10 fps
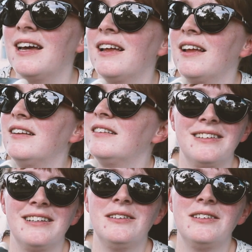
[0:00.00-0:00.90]
and
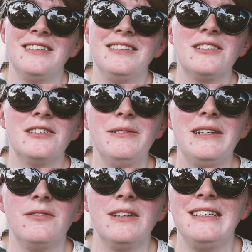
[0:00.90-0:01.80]
it should have
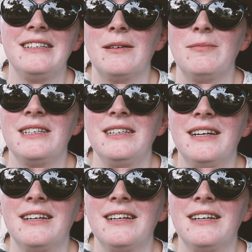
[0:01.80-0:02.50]
been really tempting,